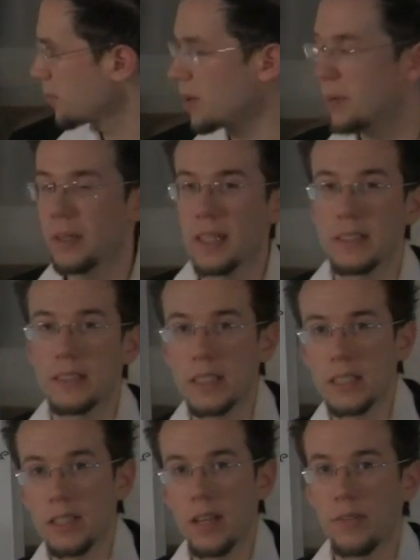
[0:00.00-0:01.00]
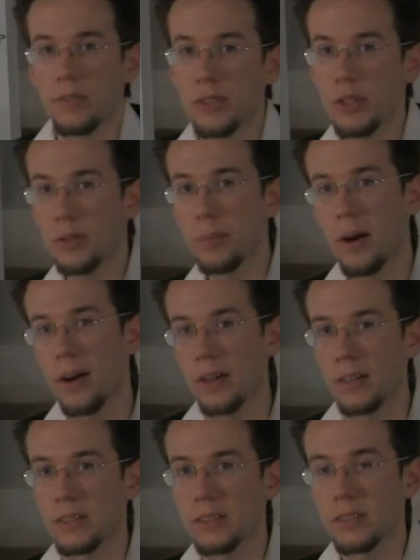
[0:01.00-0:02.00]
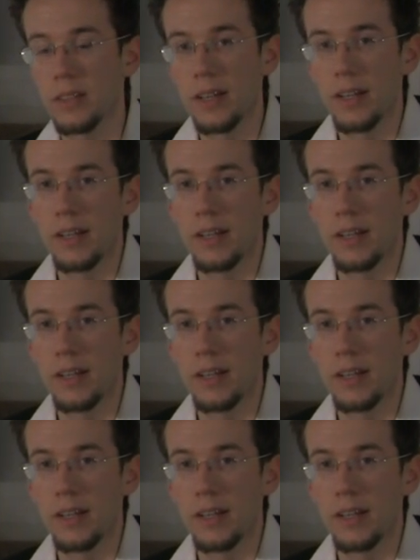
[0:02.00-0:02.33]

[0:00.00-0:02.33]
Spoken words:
form consists of 2 parts.